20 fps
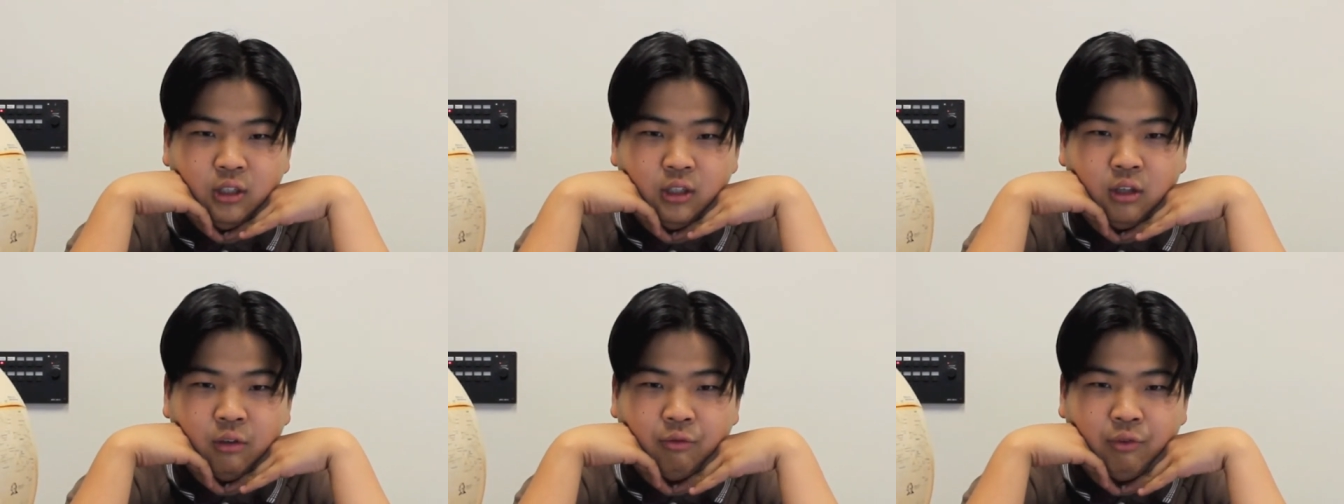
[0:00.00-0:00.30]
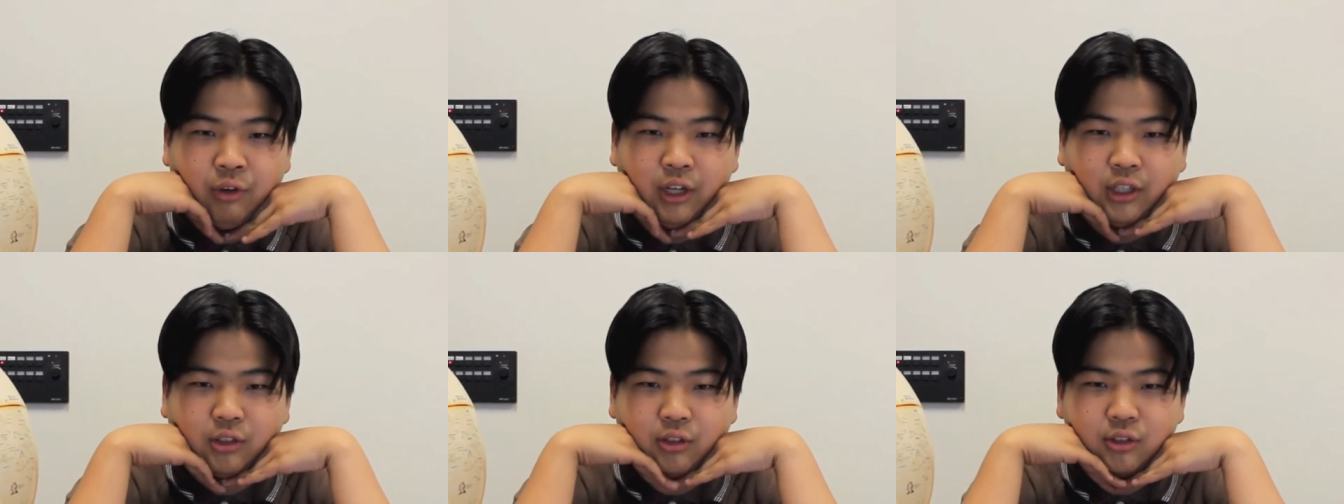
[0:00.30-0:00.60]
The
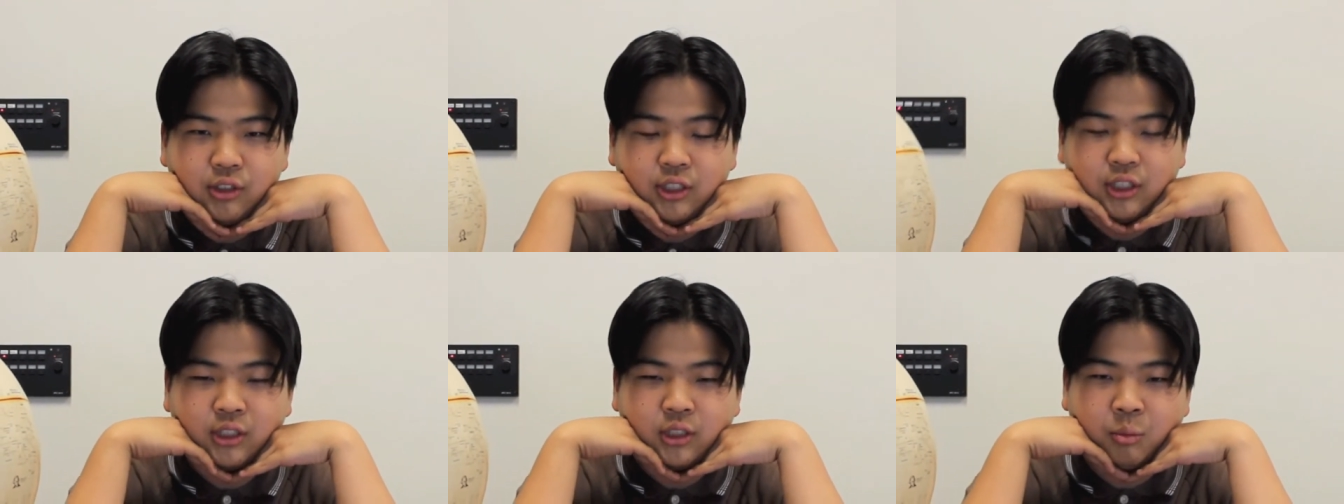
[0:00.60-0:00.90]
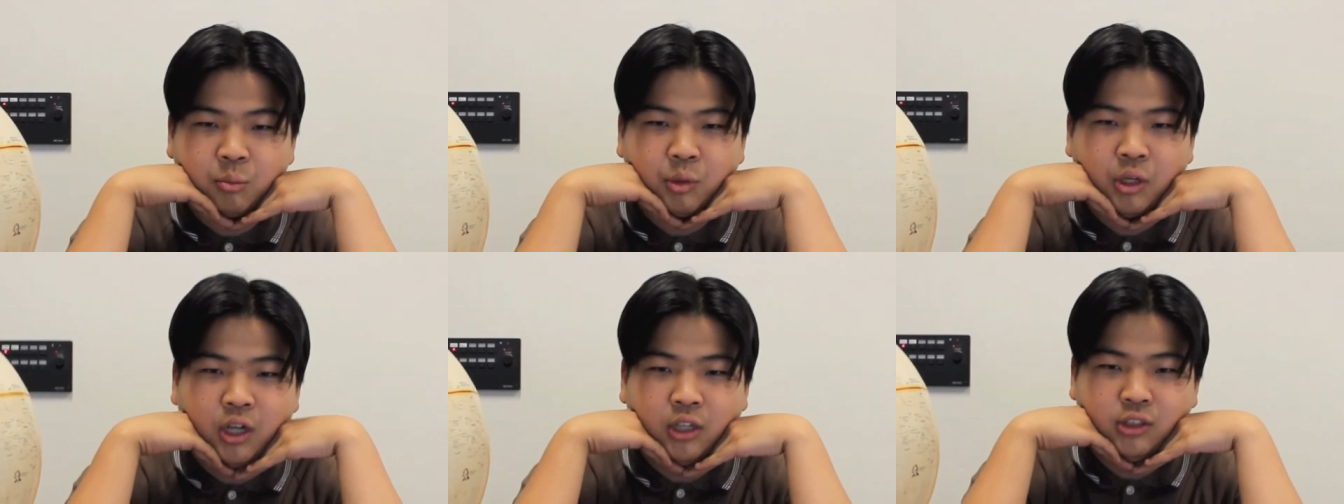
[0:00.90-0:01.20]
factory
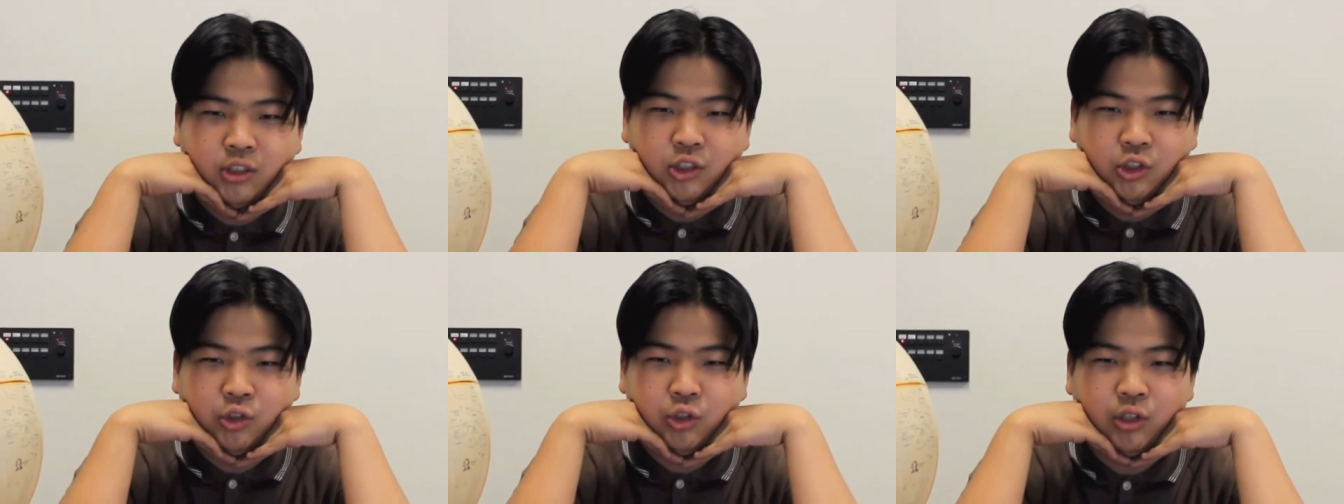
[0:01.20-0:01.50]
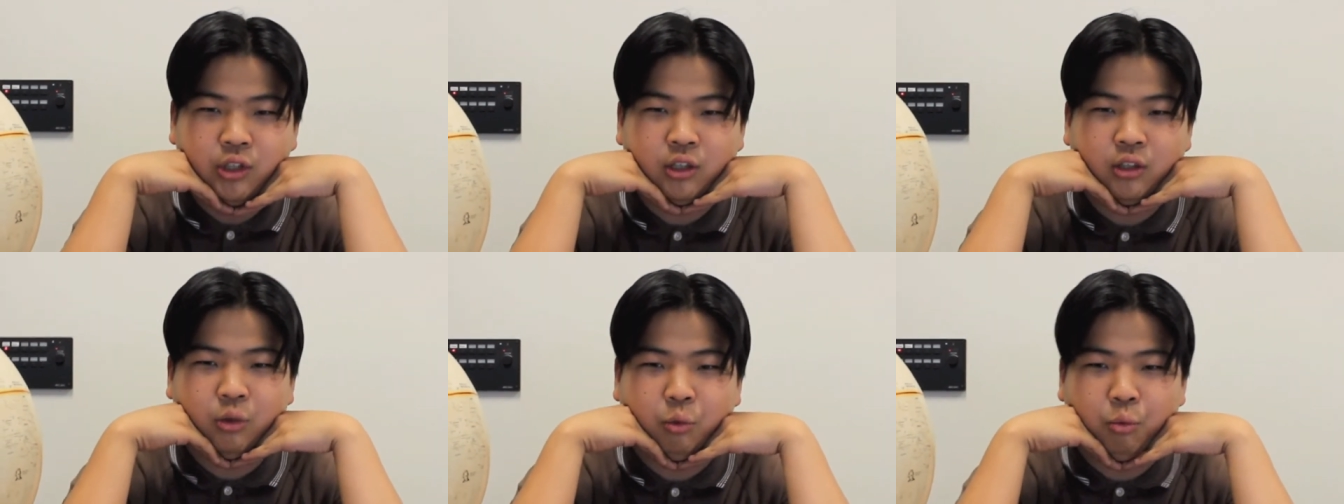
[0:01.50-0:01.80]
system
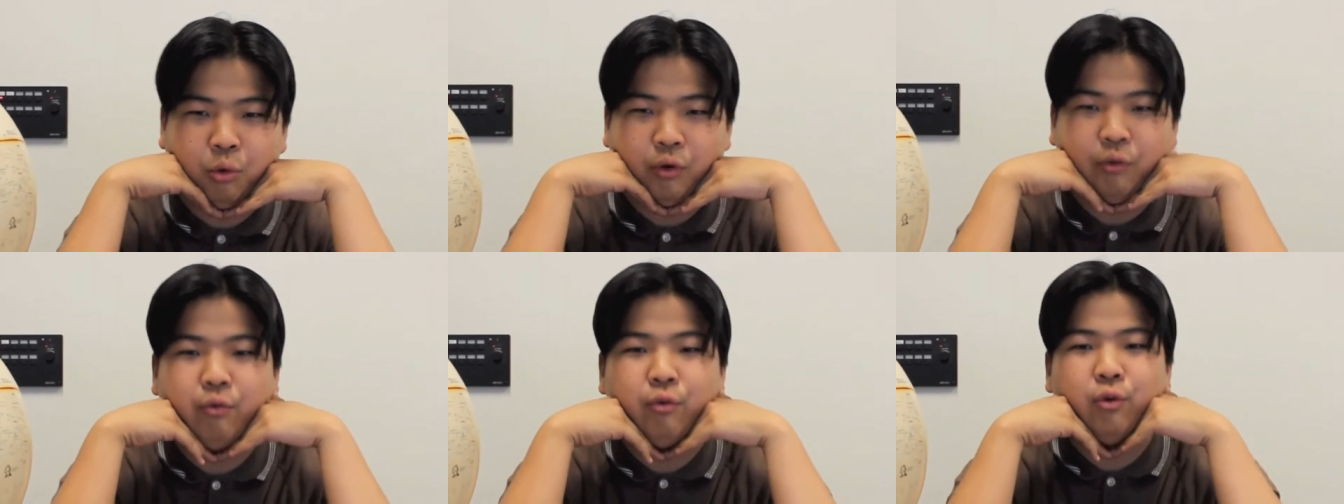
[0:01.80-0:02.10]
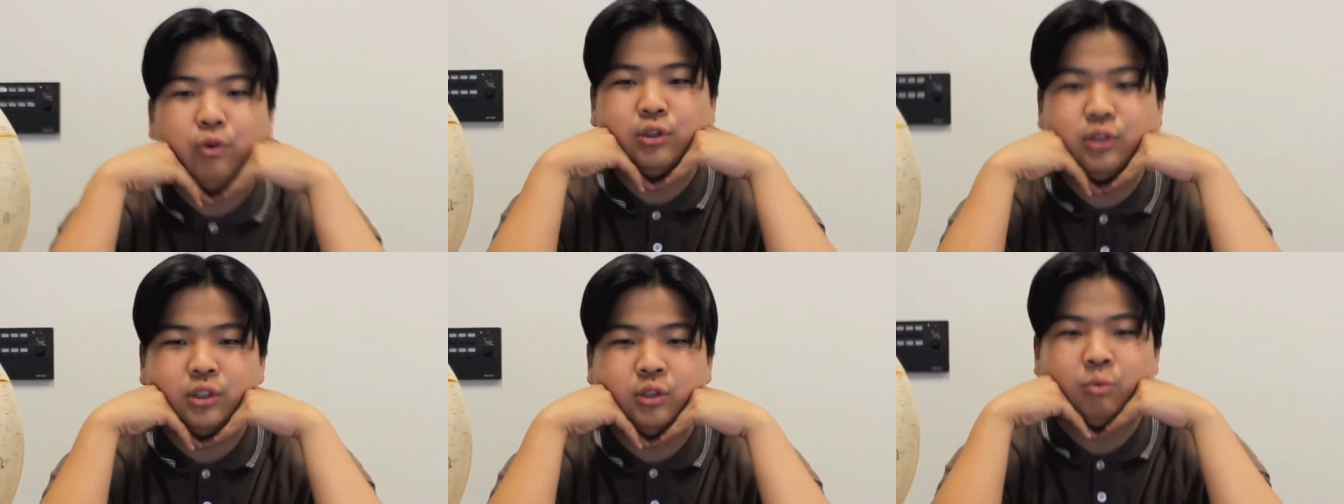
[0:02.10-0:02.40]
concentrated the
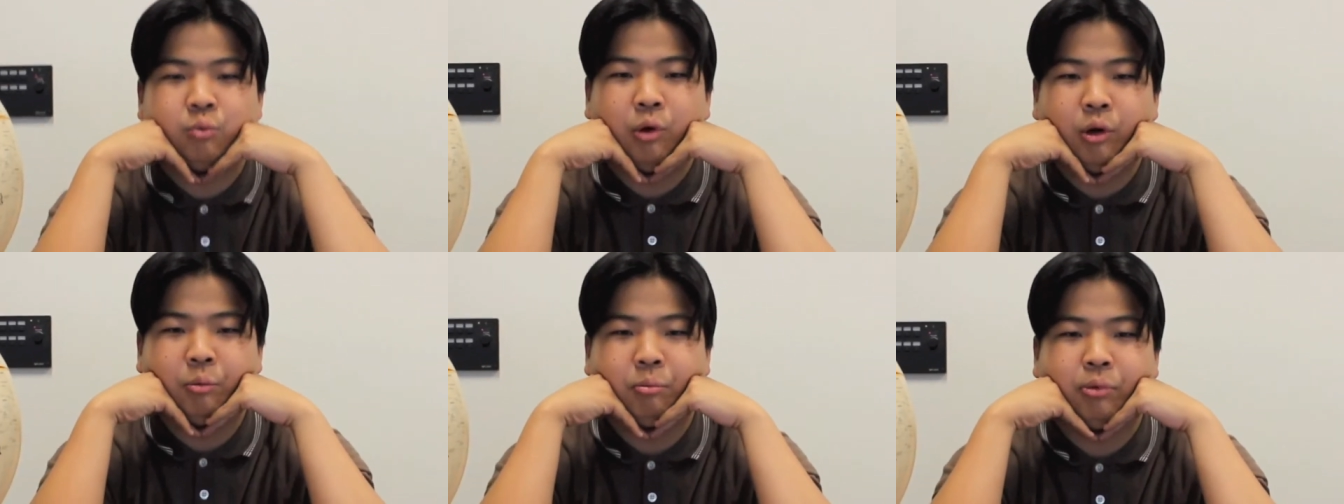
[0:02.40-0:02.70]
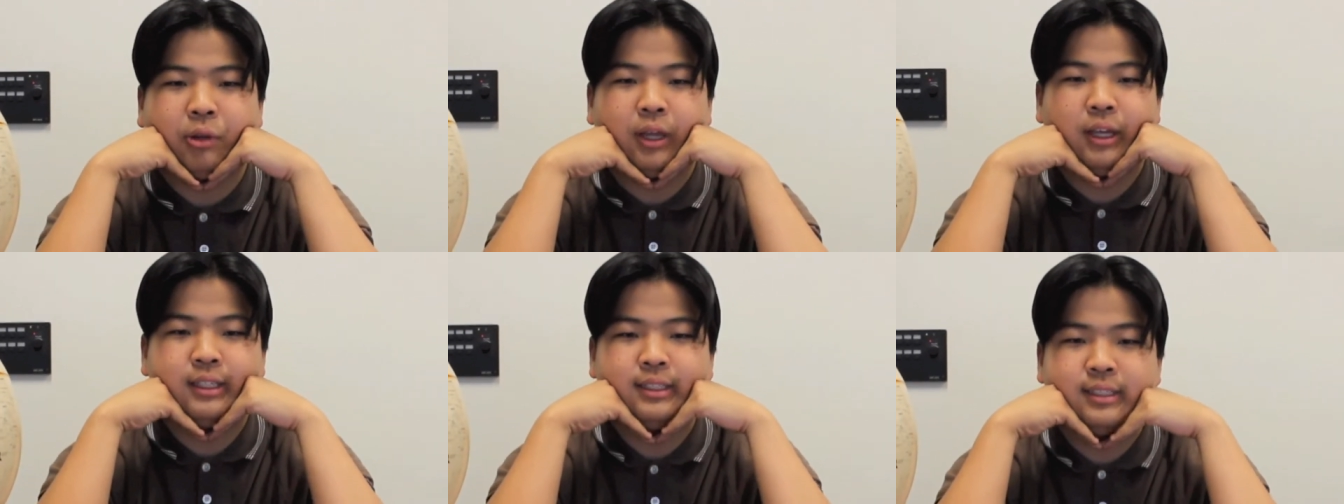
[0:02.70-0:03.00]
workforce in one
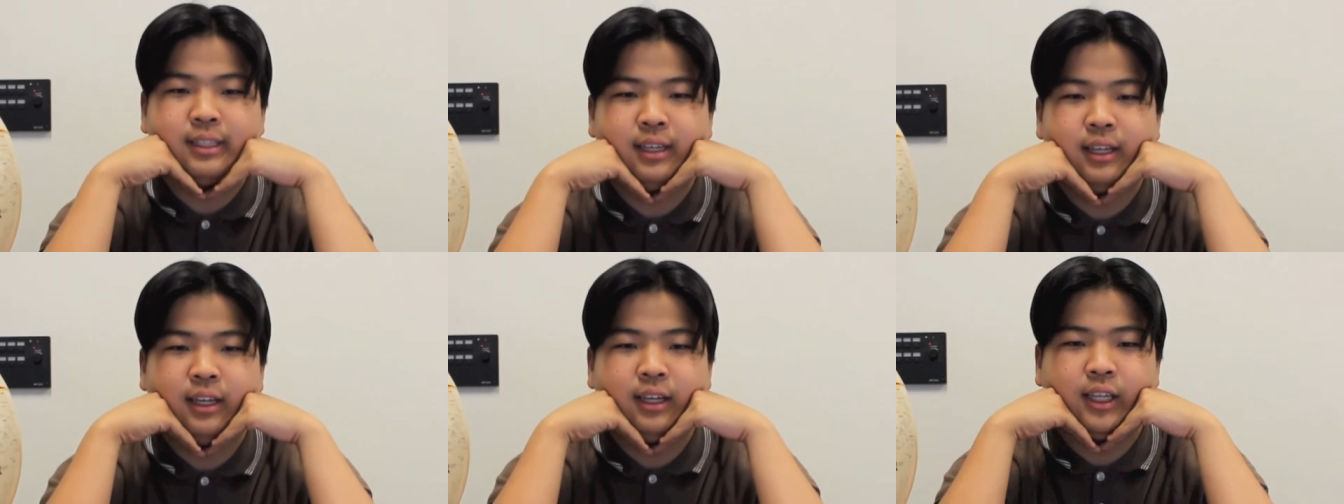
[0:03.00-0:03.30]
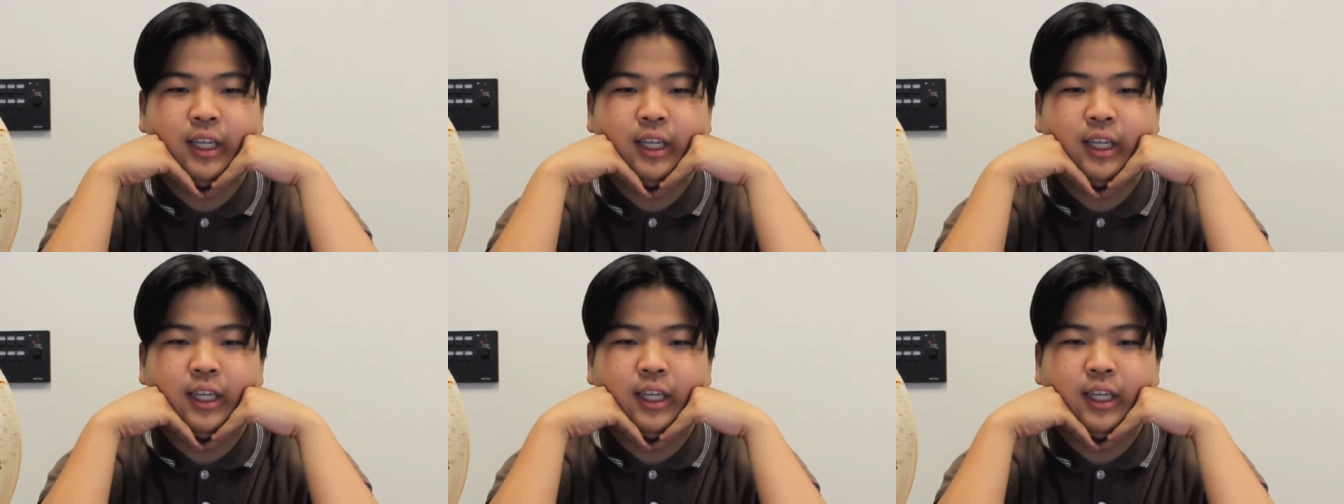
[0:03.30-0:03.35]
place,